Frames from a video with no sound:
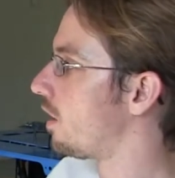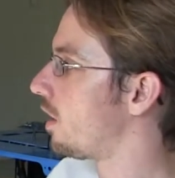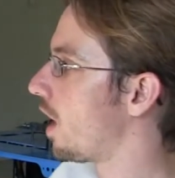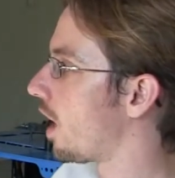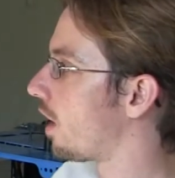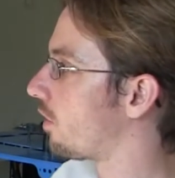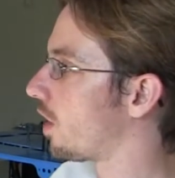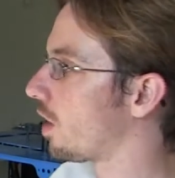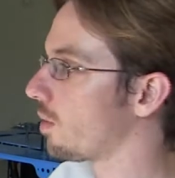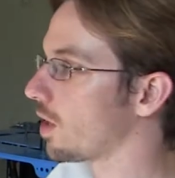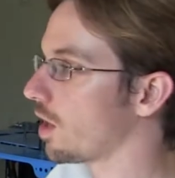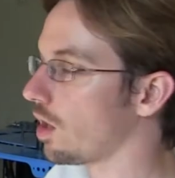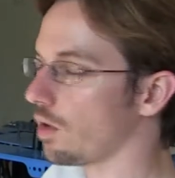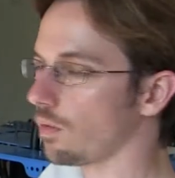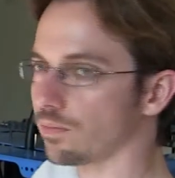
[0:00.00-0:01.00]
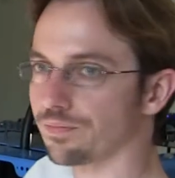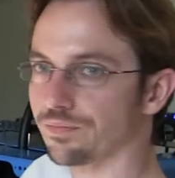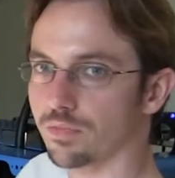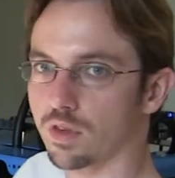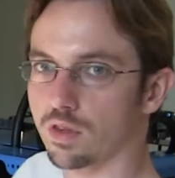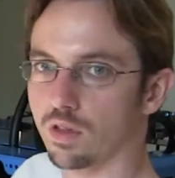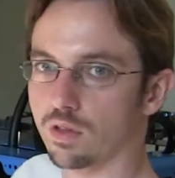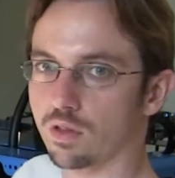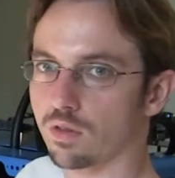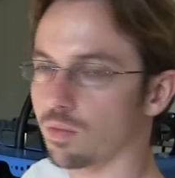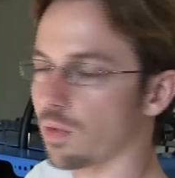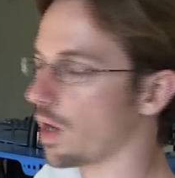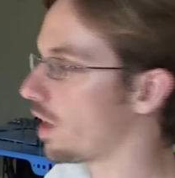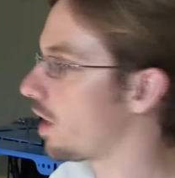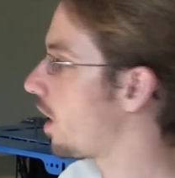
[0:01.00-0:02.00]
yeah, there we go. This is
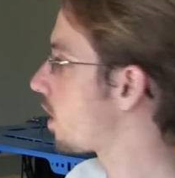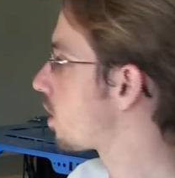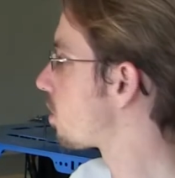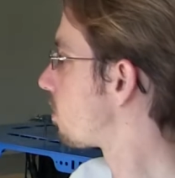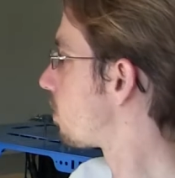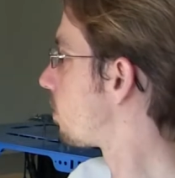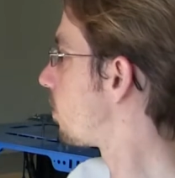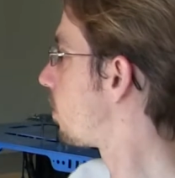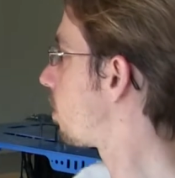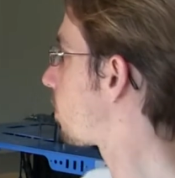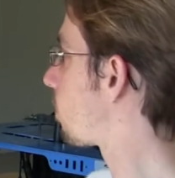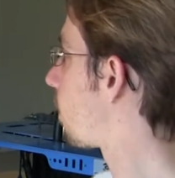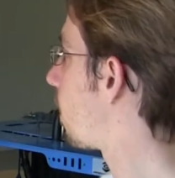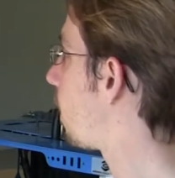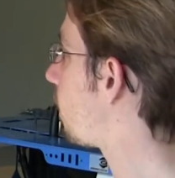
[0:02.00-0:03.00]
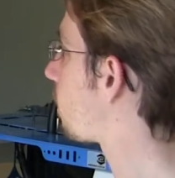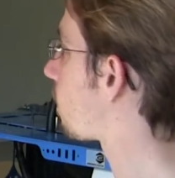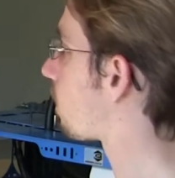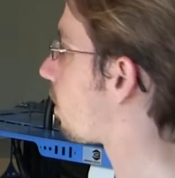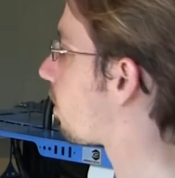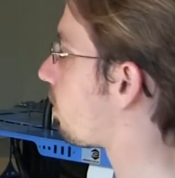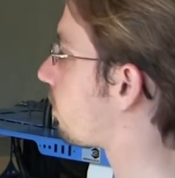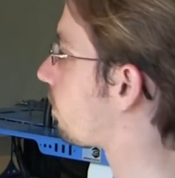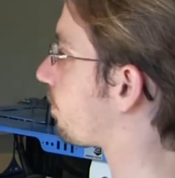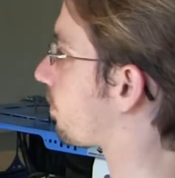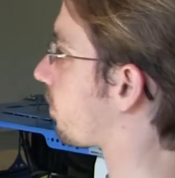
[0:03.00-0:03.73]
my actual workplace. So